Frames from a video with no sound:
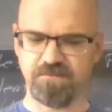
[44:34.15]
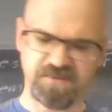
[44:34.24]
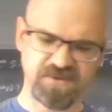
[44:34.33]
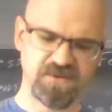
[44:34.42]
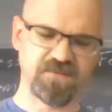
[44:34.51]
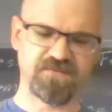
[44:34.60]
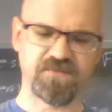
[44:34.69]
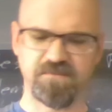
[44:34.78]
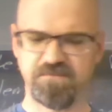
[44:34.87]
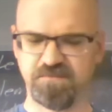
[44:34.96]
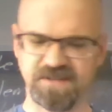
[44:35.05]

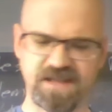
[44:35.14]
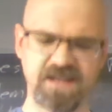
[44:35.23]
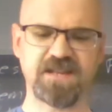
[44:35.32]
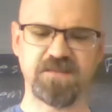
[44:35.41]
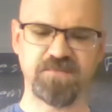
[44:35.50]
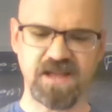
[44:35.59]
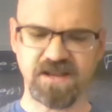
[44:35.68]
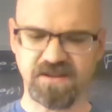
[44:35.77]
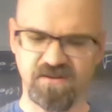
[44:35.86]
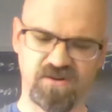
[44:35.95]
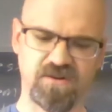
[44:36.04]
beautiful blankety-blank
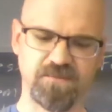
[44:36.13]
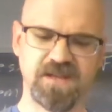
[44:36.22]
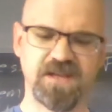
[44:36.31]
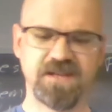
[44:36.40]
home